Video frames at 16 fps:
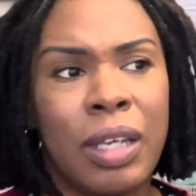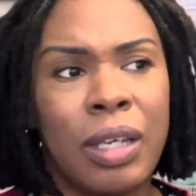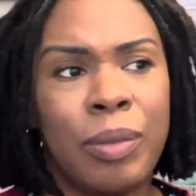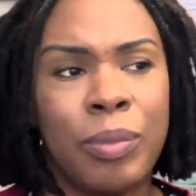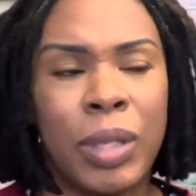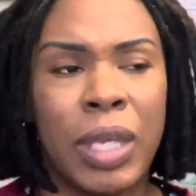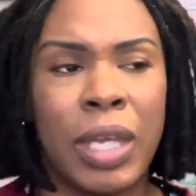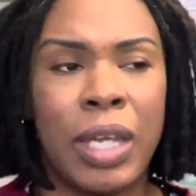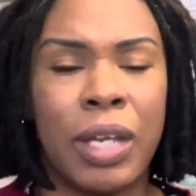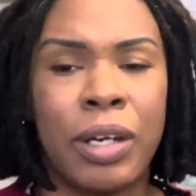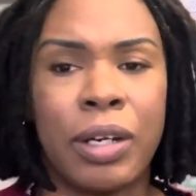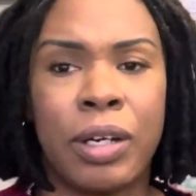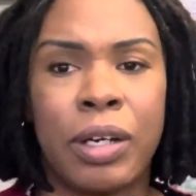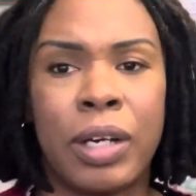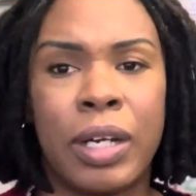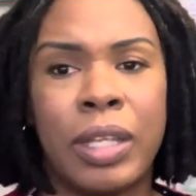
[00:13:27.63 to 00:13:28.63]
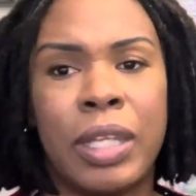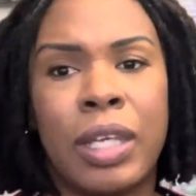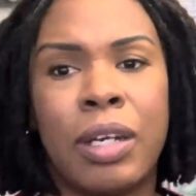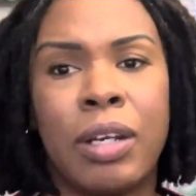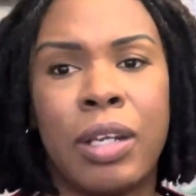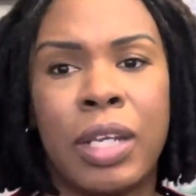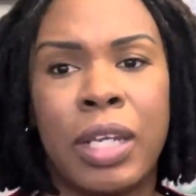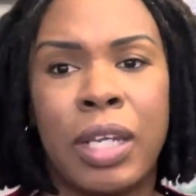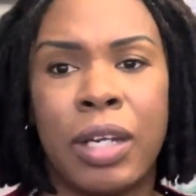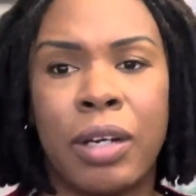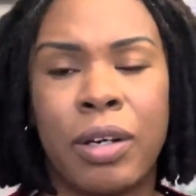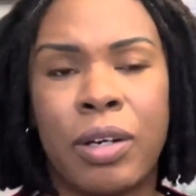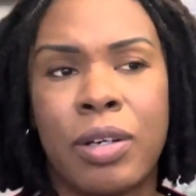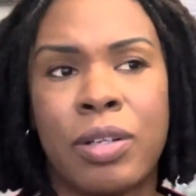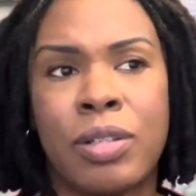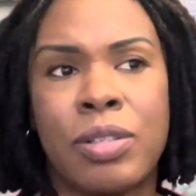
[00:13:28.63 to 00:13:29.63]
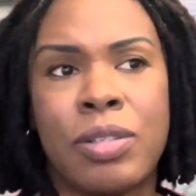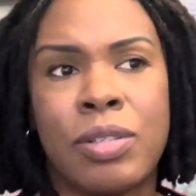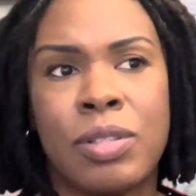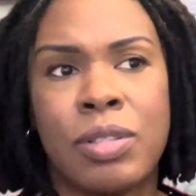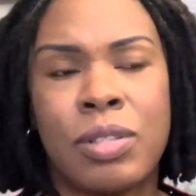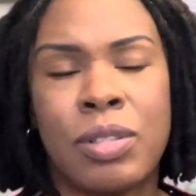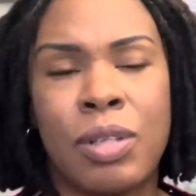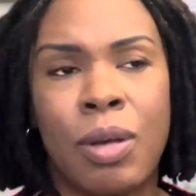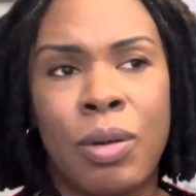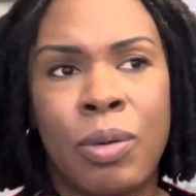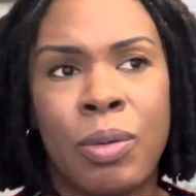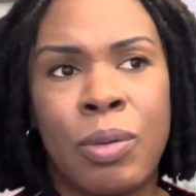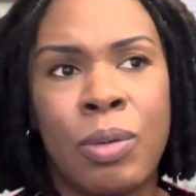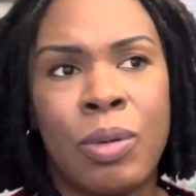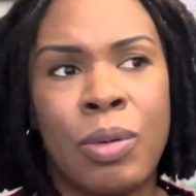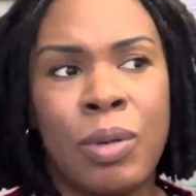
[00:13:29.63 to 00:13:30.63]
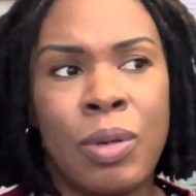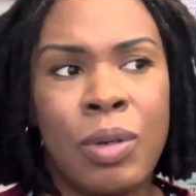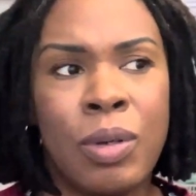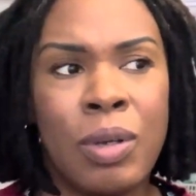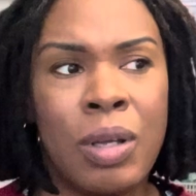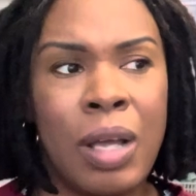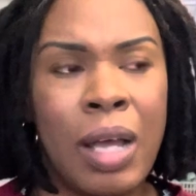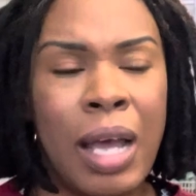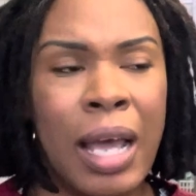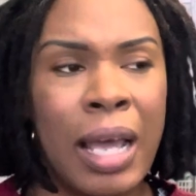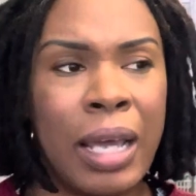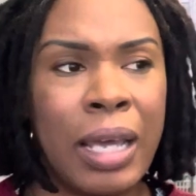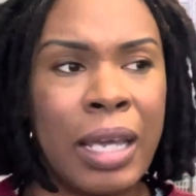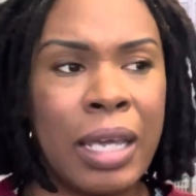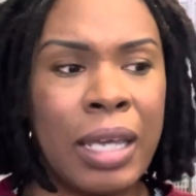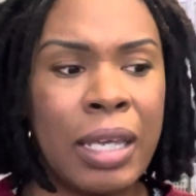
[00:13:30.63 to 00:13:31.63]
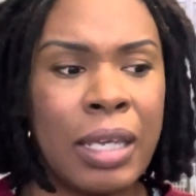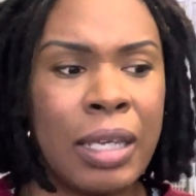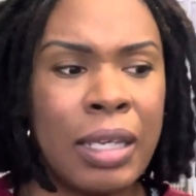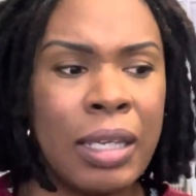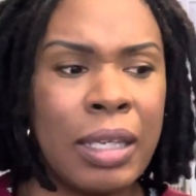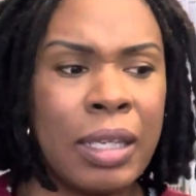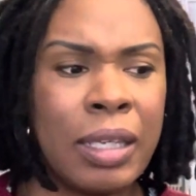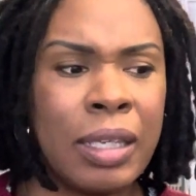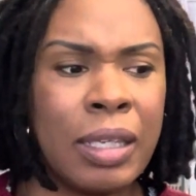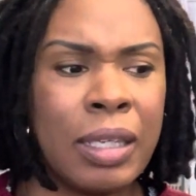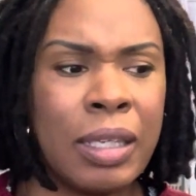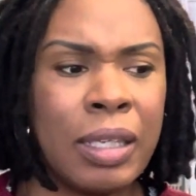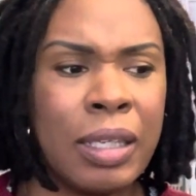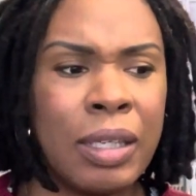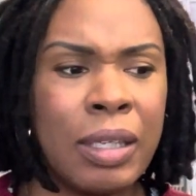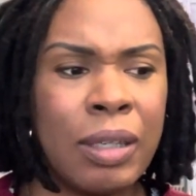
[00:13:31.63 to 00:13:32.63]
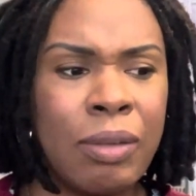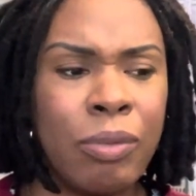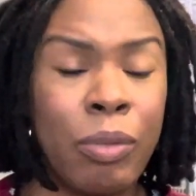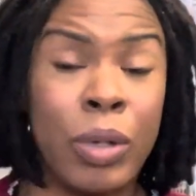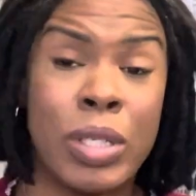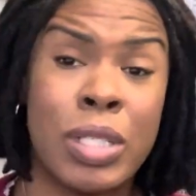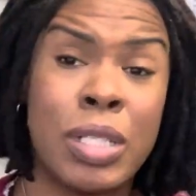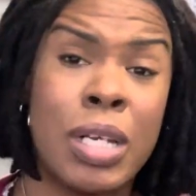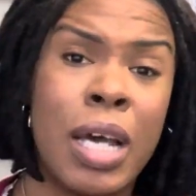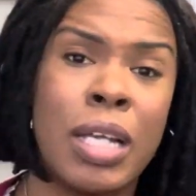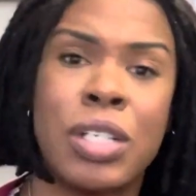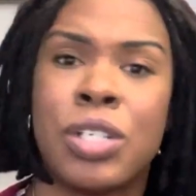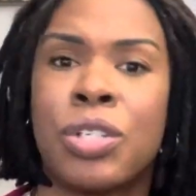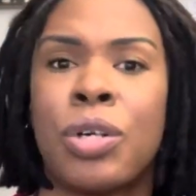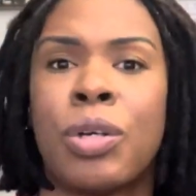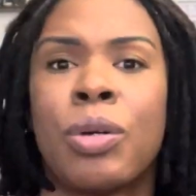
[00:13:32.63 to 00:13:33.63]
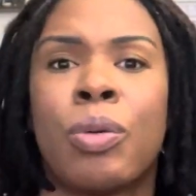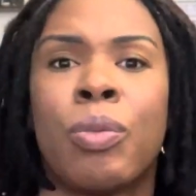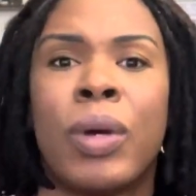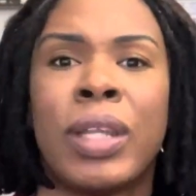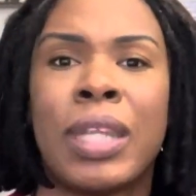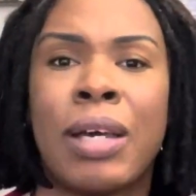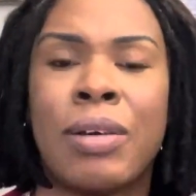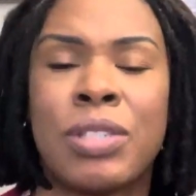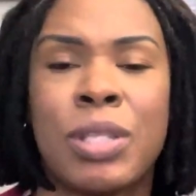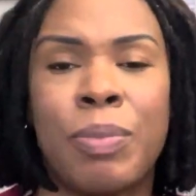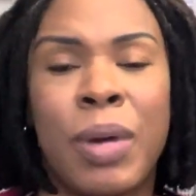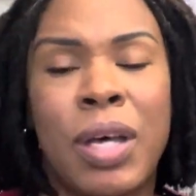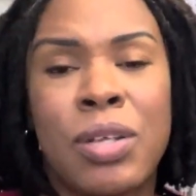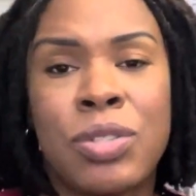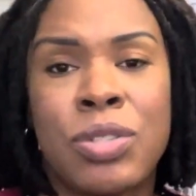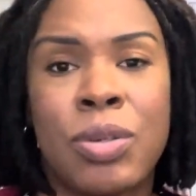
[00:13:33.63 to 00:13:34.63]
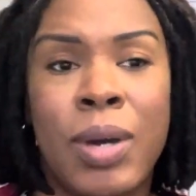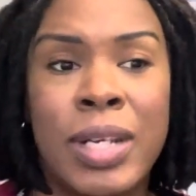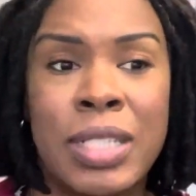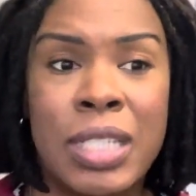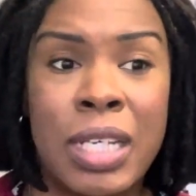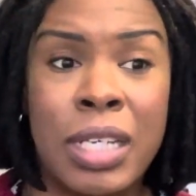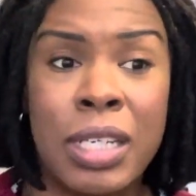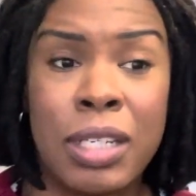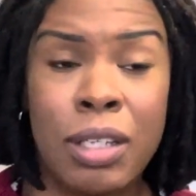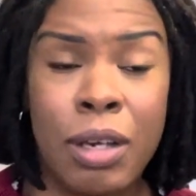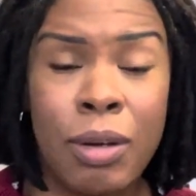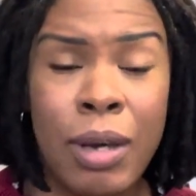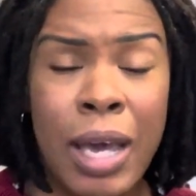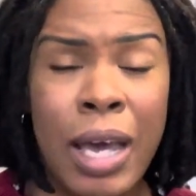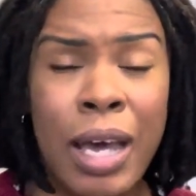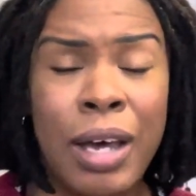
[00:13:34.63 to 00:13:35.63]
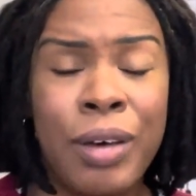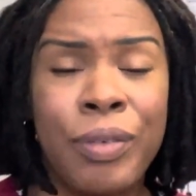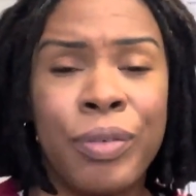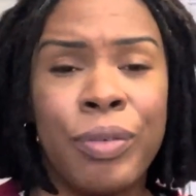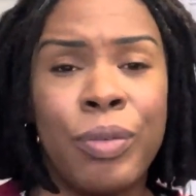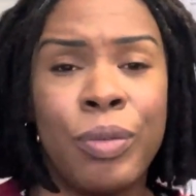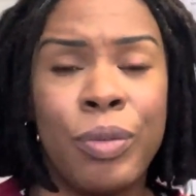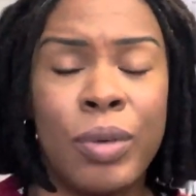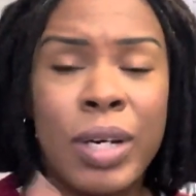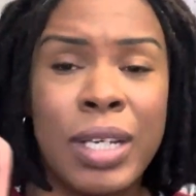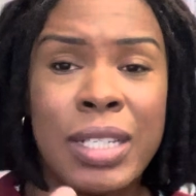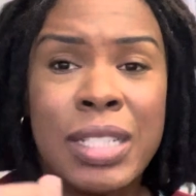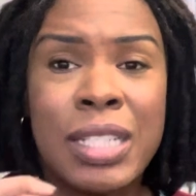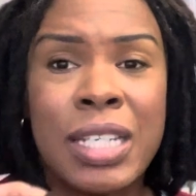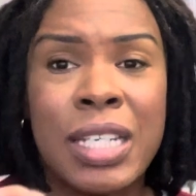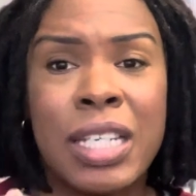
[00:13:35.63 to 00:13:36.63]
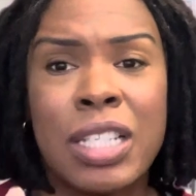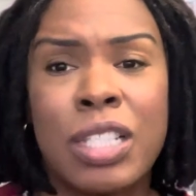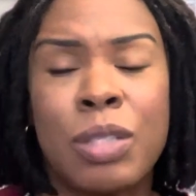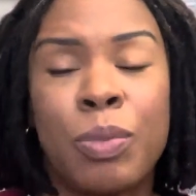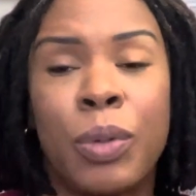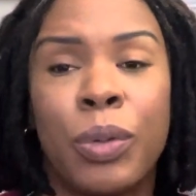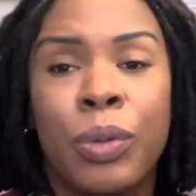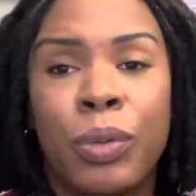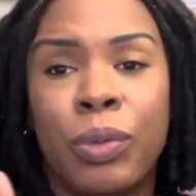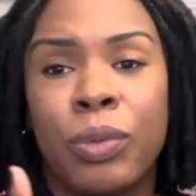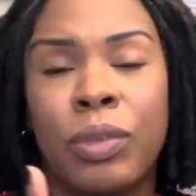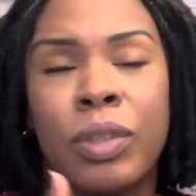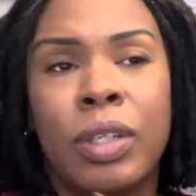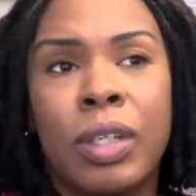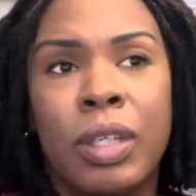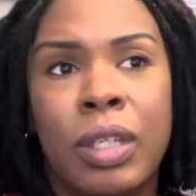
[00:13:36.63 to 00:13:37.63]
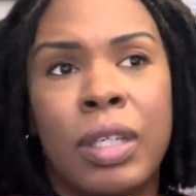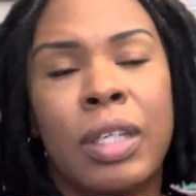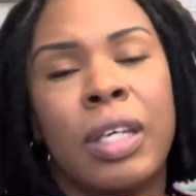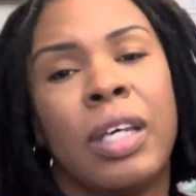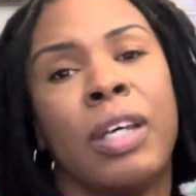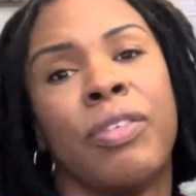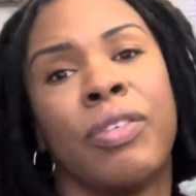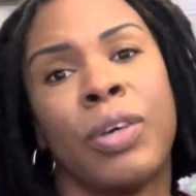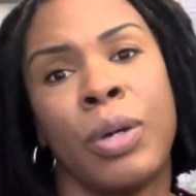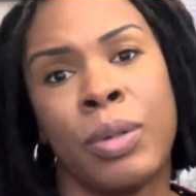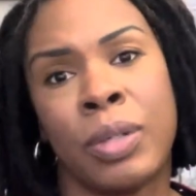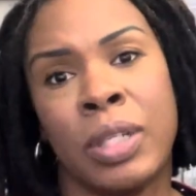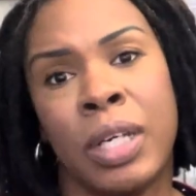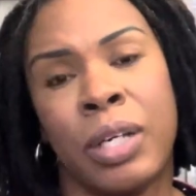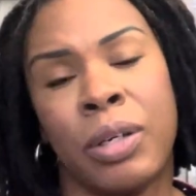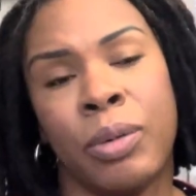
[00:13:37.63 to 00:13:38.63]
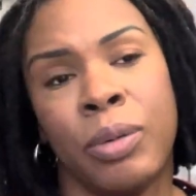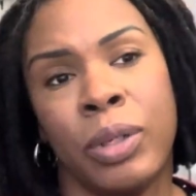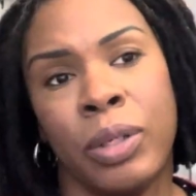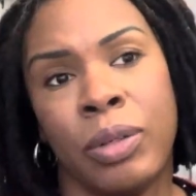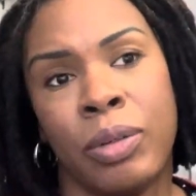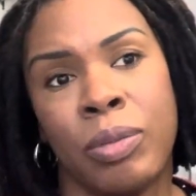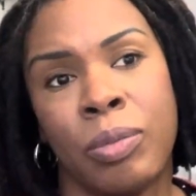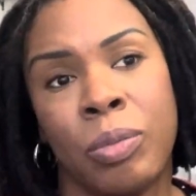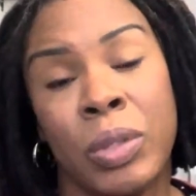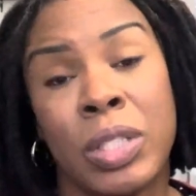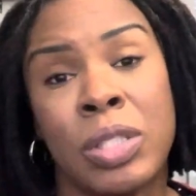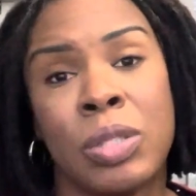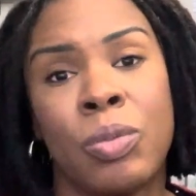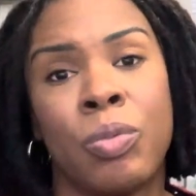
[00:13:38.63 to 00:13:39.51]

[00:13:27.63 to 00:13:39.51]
here and then here. So I was not sure what that was about. So I did go have 1 teaspoon of coconut oil, which